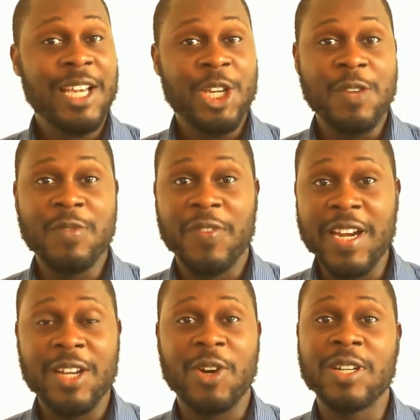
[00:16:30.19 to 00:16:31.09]
If you
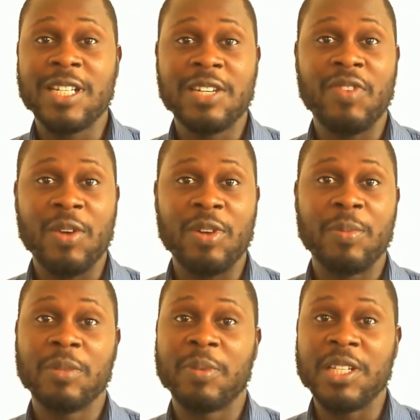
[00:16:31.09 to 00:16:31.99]
find the content
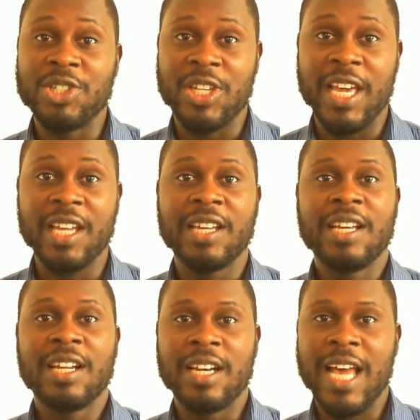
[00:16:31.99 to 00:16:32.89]
valuable, please share,
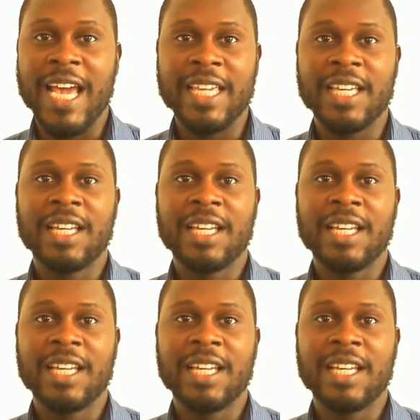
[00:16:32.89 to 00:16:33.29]
like,